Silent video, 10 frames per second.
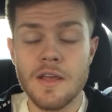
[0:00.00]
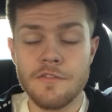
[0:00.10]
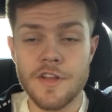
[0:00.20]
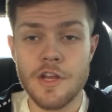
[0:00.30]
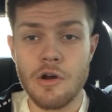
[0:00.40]

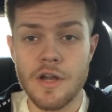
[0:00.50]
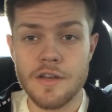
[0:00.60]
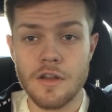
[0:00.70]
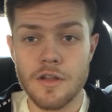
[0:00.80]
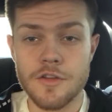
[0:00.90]
video
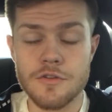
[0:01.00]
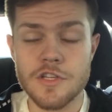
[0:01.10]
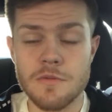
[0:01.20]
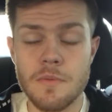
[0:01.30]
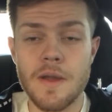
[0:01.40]
on
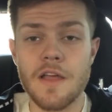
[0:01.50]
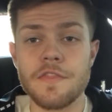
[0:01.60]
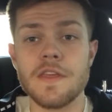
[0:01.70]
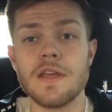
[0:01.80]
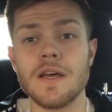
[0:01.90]
YouTube
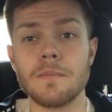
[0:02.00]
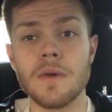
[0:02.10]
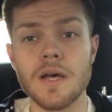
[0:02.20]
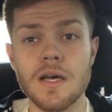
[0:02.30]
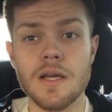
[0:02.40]
about the
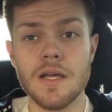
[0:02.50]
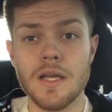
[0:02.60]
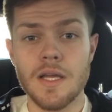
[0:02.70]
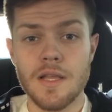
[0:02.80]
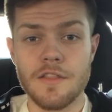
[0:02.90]

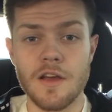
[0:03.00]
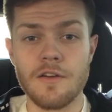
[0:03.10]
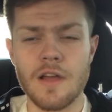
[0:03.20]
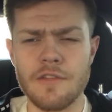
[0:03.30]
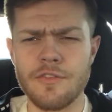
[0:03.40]

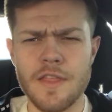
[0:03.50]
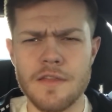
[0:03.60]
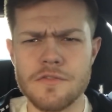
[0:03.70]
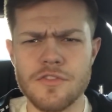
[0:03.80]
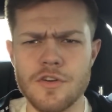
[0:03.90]
I
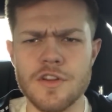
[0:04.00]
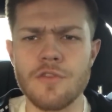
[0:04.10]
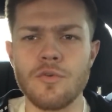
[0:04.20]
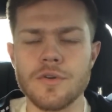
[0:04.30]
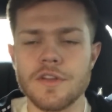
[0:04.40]
think it was 13
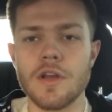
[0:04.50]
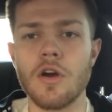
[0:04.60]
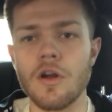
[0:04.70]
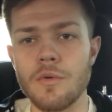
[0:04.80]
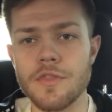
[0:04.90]
or 14
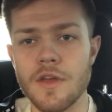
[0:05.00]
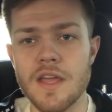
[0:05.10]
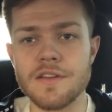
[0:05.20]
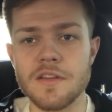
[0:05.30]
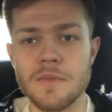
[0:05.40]
car with the
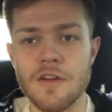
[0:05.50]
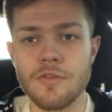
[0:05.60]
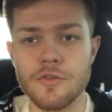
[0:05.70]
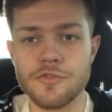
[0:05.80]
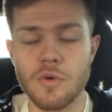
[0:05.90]
18
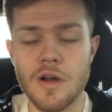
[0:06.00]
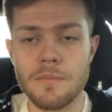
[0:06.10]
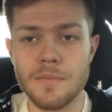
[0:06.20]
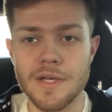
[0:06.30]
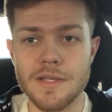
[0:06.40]
manifold
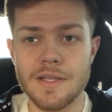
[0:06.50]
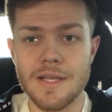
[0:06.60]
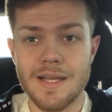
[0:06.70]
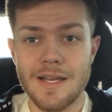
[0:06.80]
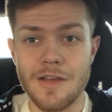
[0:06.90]
swap. But
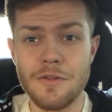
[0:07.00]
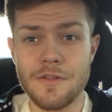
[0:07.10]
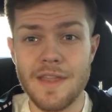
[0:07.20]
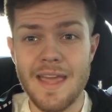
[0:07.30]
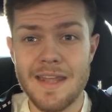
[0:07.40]
other
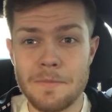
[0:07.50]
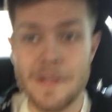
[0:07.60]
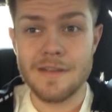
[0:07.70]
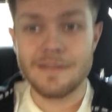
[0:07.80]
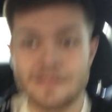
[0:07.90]
than that, I
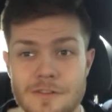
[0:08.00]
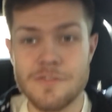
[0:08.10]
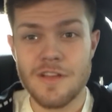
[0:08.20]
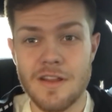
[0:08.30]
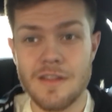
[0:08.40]
mean, there's
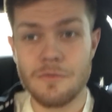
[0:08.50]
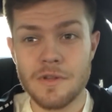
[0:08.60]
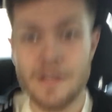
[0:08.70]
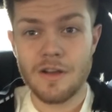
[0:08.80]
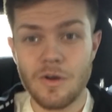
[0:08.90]
not
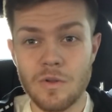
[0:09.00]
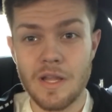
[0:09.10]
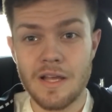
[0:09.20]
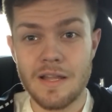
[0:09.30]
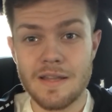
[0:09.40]
really a whole
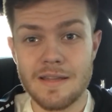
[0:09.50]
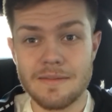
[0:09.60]
lot